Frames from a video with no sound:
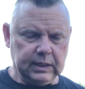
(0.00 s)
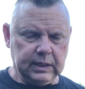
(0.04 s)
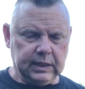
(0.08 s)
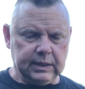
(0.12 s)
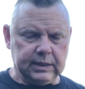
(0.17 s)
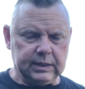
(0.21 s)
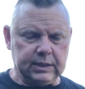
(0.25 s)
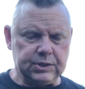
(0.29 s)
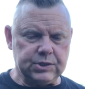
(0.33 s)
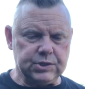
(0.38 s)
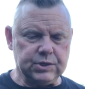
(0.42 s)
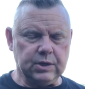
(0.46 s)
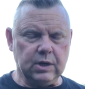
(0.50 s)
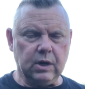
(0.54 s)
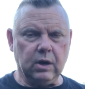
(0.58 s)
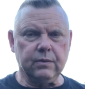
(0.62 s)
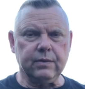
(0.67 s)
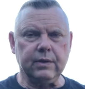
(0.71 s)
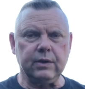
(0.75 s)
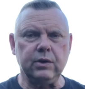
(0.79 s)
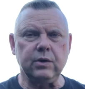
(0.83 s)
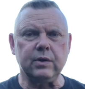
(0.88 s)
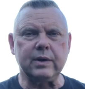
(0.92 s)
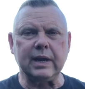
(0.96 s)
Did you know
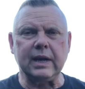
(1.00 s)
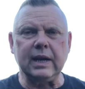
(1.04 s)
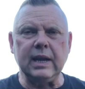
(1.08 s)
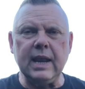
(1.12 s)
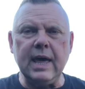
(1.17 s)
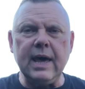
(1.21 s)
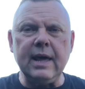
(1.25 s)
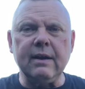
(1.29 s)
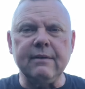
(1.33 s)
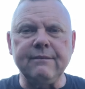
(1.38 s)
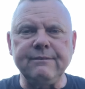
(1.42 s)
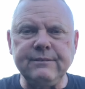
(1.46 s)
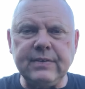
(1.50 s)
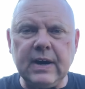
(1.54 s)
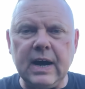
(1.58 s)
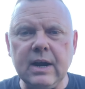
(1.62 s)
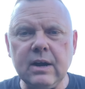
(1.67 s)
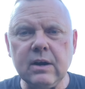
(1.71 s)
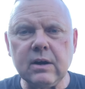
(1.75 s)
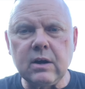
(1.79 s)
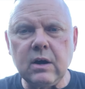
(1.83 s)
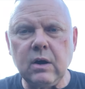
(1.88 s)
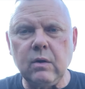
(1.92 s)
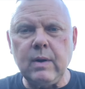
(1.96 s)
that you can let a
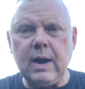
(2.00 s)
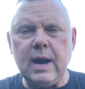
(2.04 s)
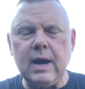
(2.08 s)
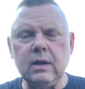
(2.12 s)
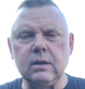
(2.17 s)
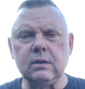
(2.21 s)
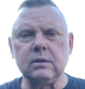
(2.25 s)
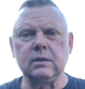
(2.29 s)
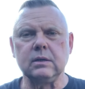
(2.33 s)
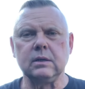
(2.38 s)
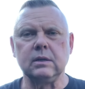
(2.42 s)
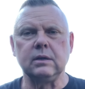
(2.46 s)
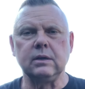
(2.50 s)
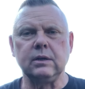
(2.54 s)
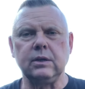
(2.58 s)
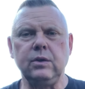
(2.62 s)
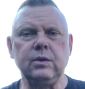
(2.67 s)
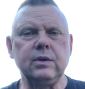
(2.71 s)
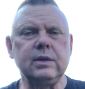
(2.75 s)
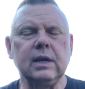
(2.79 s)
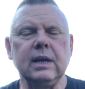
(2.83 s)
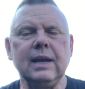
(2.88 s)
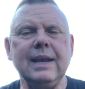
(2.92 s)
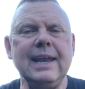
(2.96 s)
fire go out? You
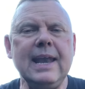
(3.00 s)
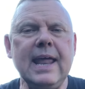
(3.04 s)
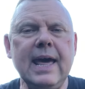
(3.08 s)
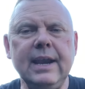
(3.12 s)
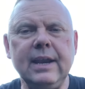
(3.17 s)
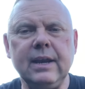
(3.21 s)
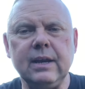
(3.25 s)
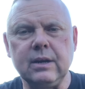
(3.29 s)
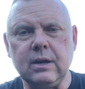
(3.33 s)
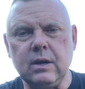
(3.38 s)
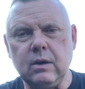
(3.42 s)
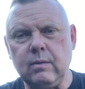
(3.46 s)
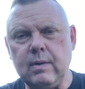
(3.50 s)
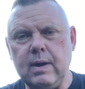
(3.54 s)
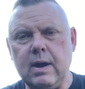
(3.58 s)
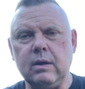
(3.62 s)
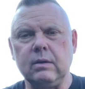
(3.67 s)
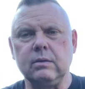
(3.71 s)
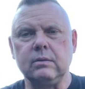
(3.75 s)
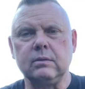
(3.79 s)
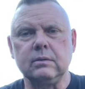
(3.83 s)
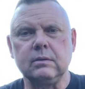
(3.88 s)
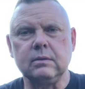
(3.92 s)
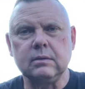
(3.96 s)
can let it go out
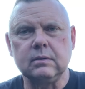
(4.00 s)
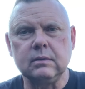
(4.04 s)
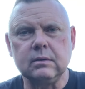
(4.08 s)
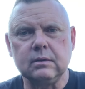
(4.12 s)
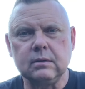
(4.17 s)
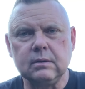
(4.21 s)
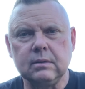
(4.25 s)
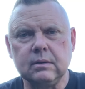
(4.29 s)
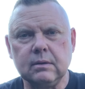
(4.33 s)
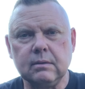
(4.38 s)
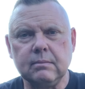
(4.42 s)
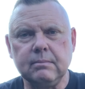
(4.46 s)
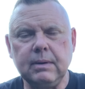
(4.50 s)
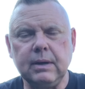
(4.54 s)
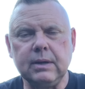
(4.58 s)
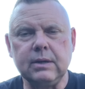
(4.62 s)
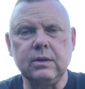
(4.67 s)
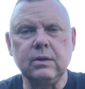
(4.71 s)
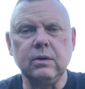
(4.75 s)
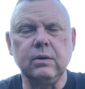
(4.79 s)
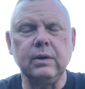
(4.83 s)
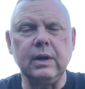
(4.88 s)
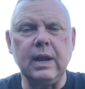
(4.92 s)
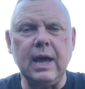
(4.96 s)
by
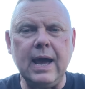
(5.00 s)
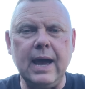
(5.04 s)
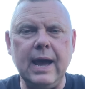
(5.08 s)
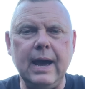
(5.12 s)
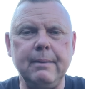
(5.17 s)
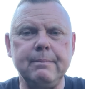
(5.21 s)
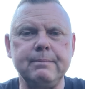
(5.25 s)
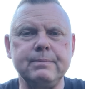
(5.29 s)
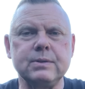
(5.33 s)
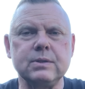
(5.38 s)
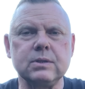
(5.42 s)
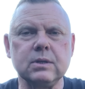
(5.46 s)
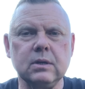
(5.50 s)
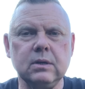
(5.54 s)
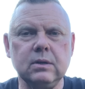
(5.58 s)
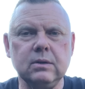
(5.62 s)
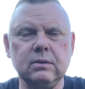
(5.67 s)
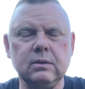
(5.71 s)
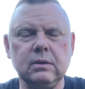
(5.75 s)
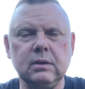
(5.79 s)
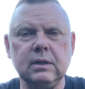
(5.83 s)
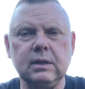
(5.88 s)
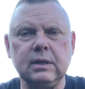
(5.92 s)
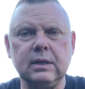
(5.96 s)
doing
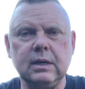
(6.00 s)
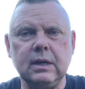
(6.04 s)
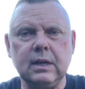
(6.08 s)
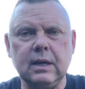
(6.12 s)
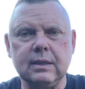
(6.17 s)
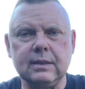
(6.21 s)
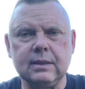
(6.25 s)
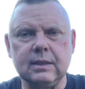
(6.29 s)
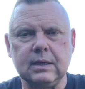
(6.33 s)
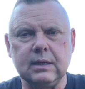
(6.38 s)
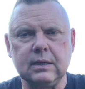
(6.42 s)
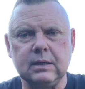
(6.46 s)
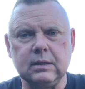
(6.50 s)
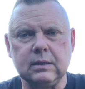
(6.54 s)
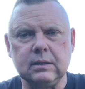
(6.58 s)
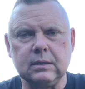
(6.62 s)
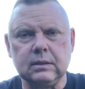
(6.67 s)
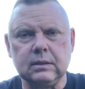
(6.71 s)
absolutely nothing.